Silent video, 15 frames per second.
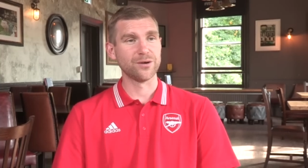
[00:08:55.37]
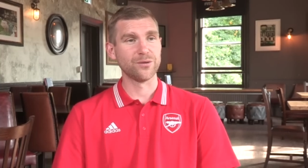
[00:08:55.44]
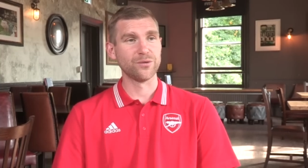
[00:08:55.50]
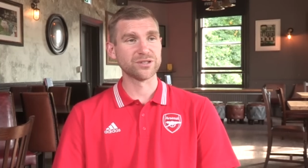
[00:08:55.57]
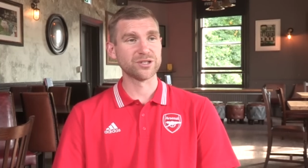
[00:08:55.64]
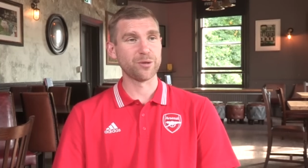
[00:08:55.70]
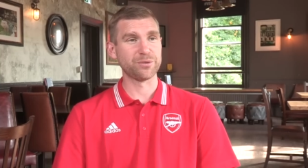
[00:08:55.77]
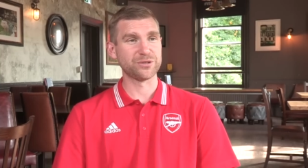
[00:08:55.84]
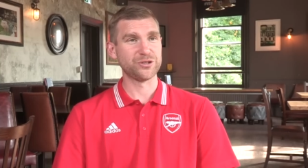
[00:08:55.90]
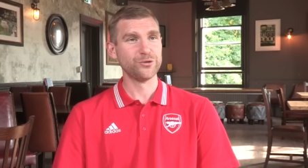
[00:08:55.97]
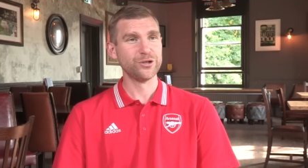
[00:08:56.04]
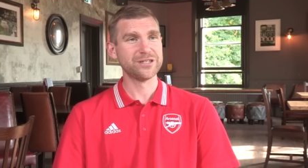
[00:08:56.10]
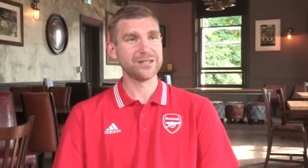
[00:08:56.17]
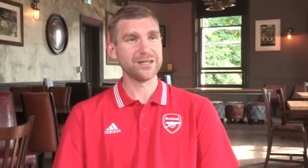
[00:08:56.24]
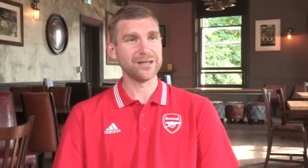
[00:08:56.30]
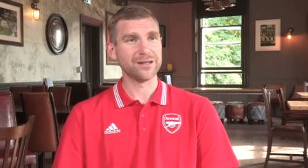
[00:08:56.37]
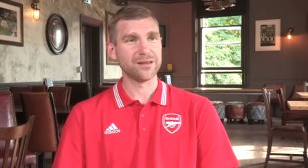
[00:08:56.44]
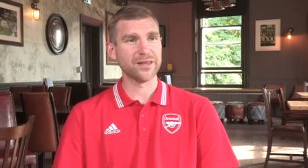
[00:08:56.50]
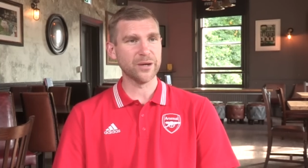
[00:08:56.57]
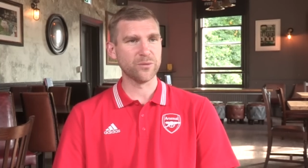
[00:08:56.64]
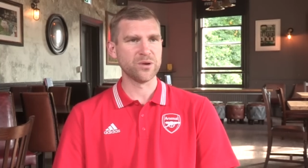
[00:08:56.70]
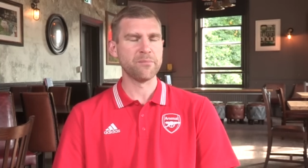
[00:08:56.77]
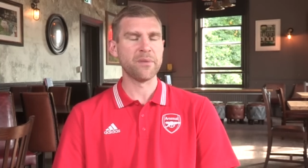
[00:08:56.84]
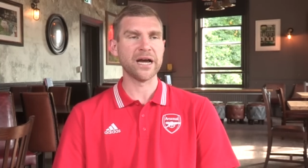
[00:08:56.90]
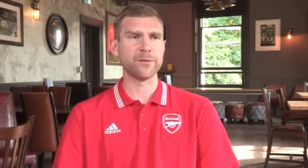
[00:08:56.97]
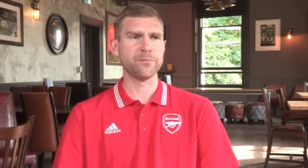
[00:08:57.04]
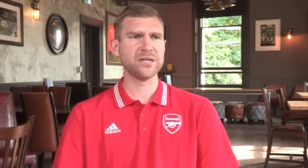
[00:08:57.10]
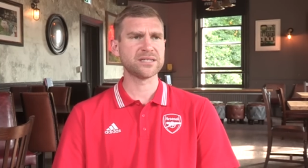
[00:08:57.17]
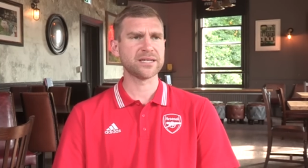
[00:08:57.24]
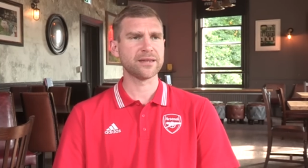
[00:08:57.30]
was an opportunity that we
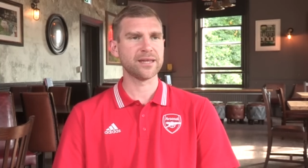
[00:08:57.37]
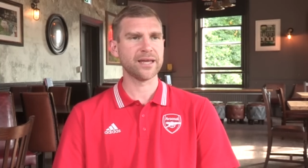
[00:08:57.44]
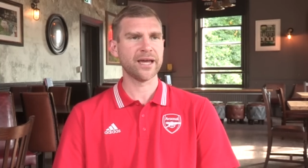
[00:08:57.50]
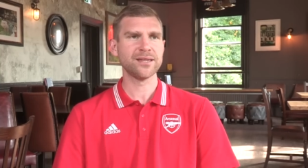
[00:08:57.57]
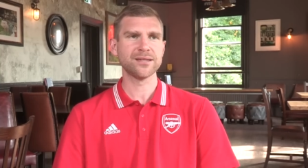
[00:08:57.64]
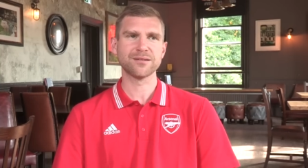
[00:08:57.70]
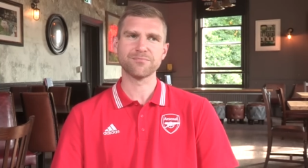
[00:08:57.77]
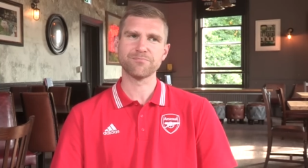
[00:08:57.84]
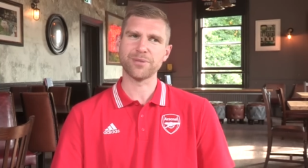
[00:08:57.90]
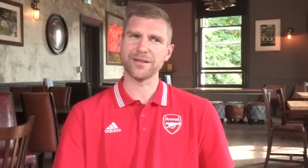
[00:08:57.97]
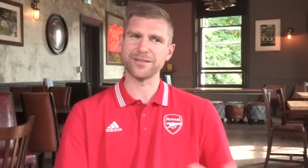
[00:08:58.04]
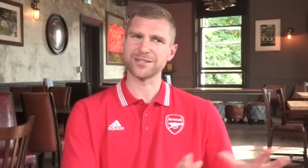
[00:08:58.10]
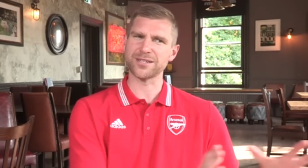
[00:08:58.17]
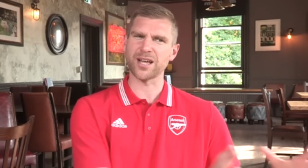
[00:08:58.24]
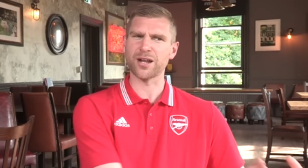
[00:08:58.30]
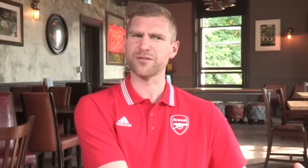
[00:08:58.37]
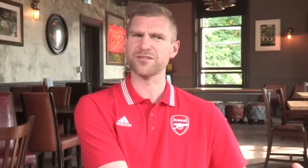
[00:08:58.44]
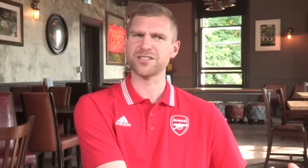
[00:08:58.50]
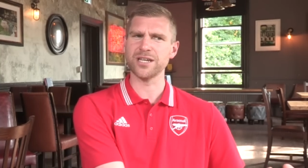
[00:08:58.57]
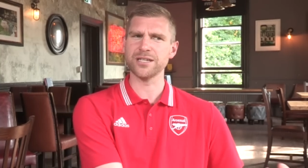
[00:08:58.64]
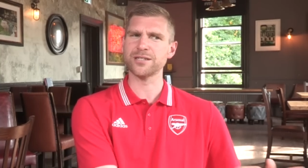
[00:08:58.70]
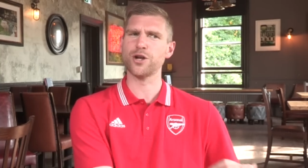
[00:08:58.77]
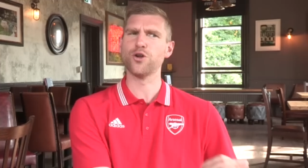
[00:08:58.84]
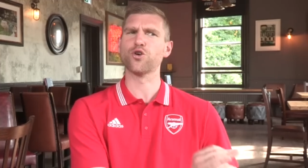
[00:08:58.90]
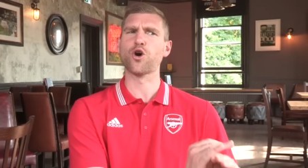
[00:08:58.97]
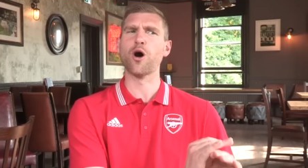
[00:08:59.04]
might miss at the end, but at the start of the season it looked